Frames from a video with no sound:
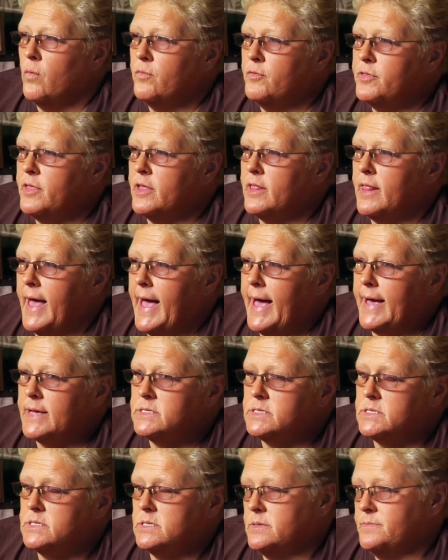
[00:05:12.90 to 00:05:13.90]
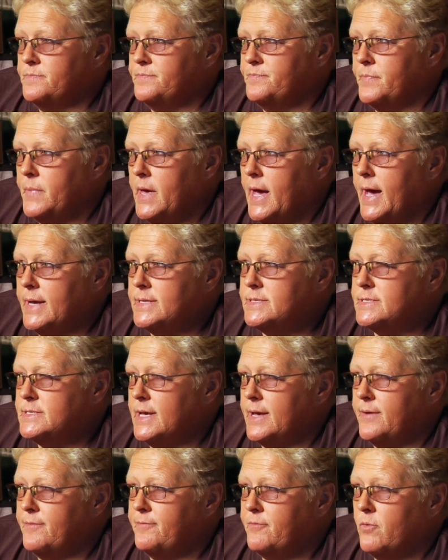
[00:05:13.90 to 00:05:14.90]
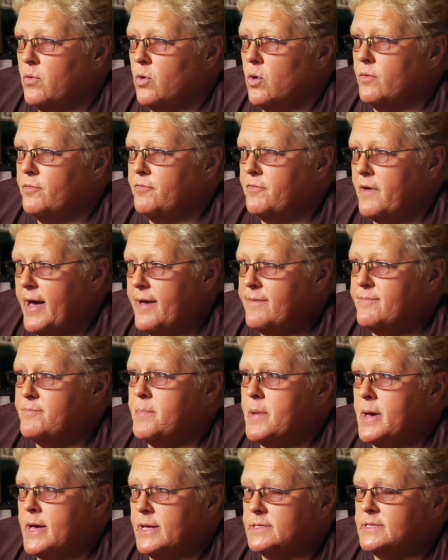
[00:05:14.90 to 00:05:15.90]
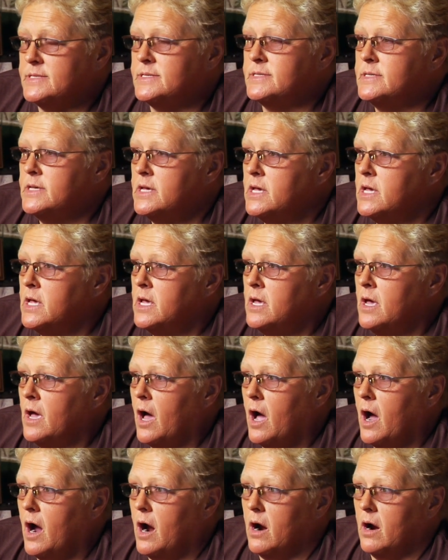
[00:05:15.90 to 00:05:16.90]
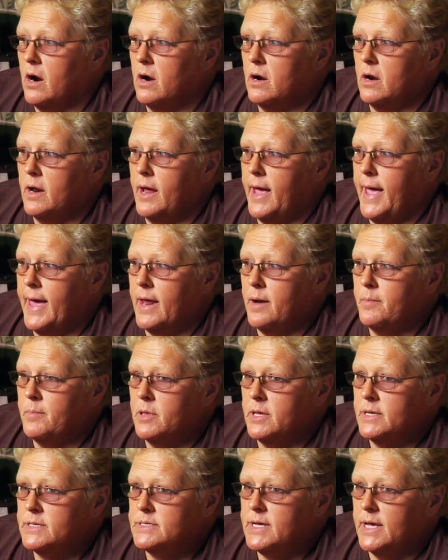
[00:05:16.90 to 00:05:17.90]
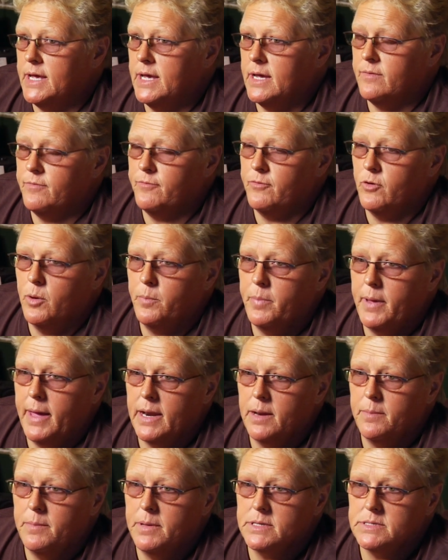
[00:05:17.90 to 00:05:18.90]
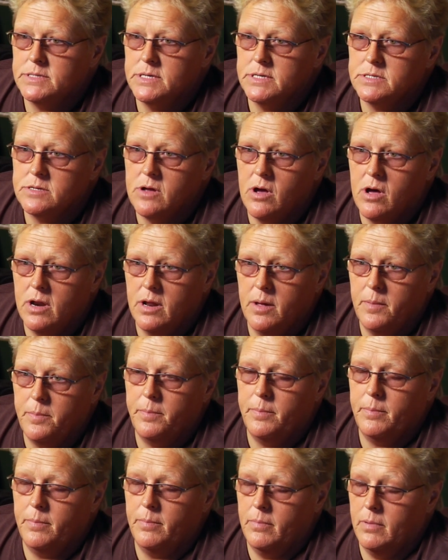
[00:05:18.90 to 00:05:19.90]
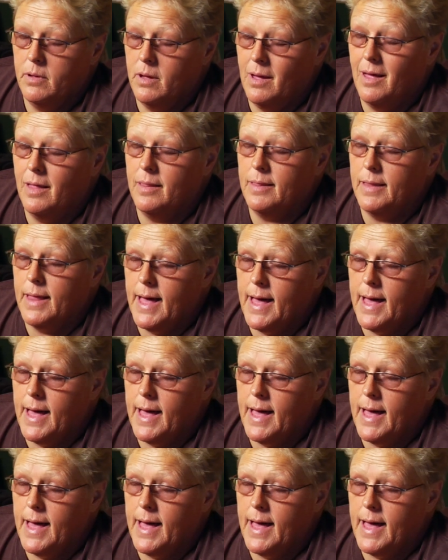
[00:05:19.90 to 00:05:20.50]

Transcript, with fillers: Over the last, I'd say four or five months, our animal intake for abandonments has gone up a